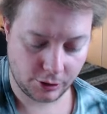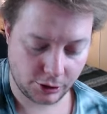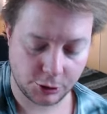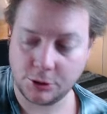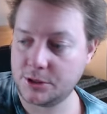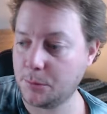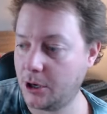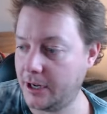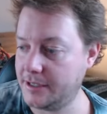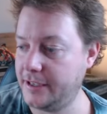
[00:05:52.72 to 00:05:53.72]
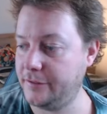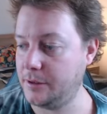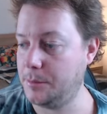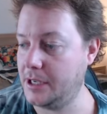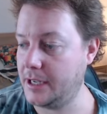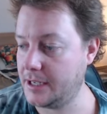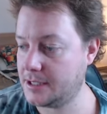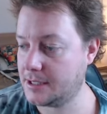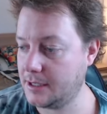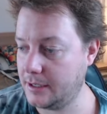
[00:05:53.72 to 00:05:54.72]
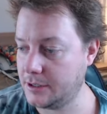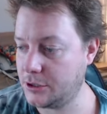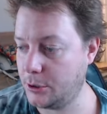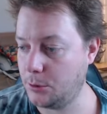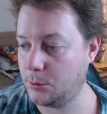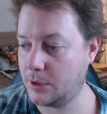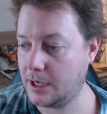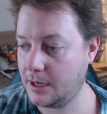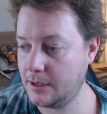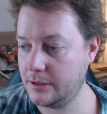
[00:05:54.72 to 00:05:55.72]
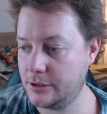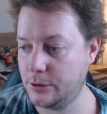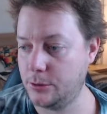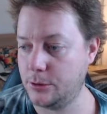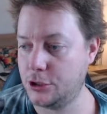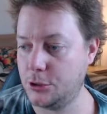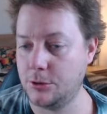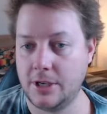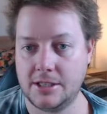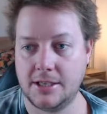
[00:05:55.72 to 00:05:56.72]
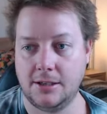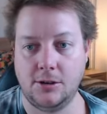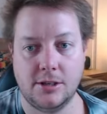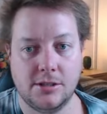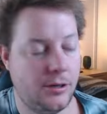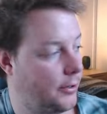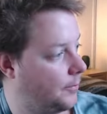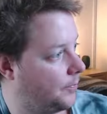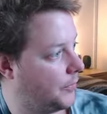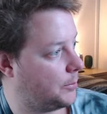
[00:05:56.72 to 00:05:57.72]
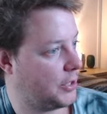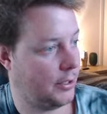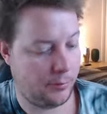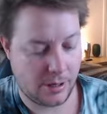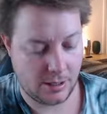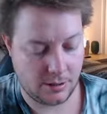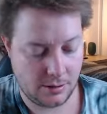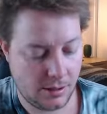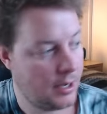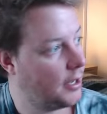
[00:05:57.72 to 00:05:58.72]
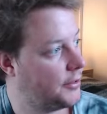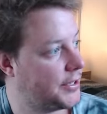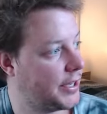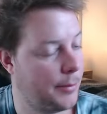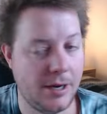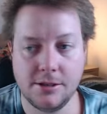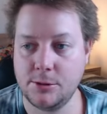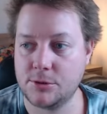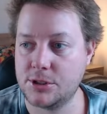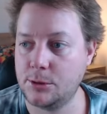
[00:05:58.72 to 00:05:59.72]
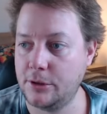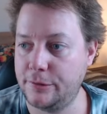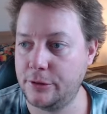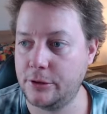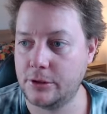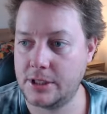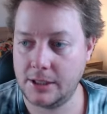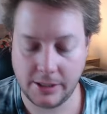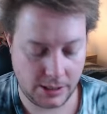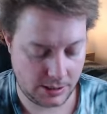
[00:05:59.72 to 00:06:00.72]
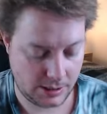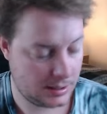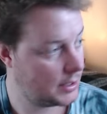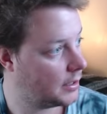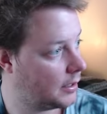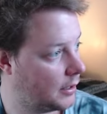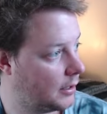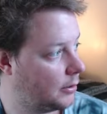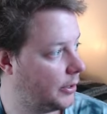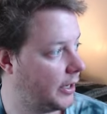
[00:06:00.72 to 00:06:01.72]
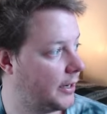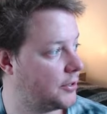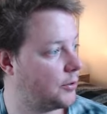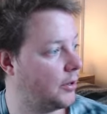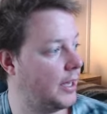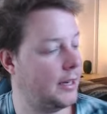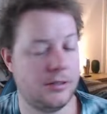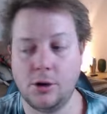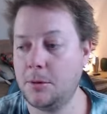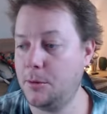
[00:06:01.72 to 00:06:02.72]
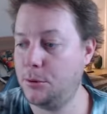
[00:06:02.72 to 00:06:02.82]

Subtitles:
use my DVB-S internal card to tune a satellite. So I'm just going to run this command to install a few utilities. Hit enter on that. So I'm going to put